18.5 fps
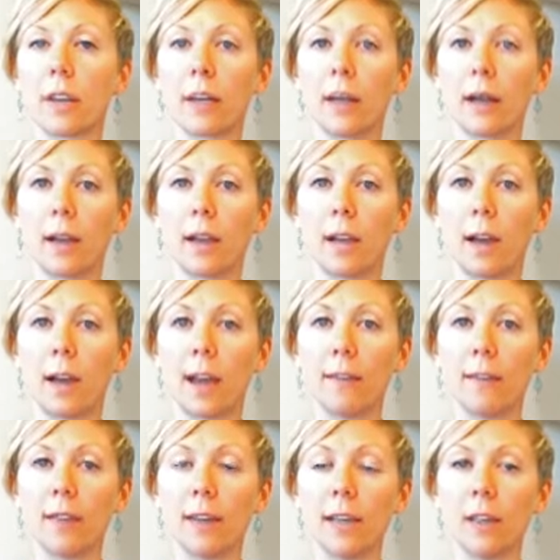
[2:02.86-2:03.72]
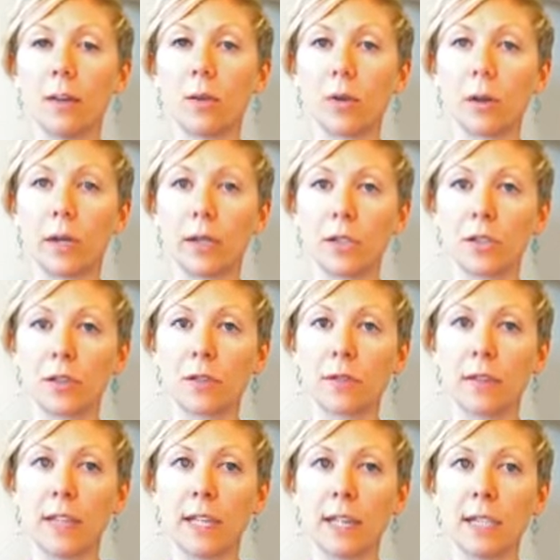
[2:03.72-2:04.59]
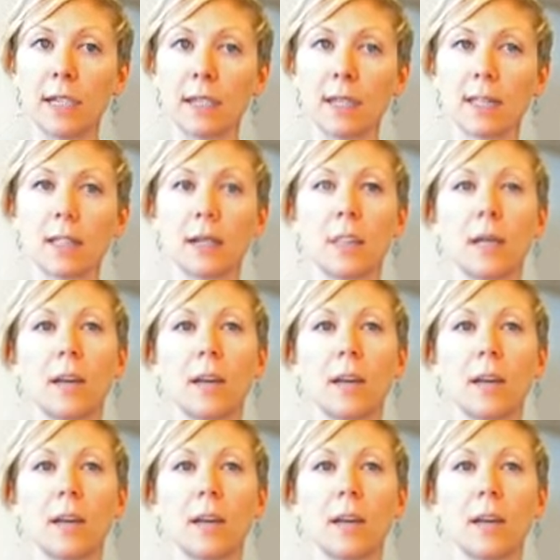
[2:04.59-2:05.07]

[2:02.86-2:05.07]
an IV or intravenous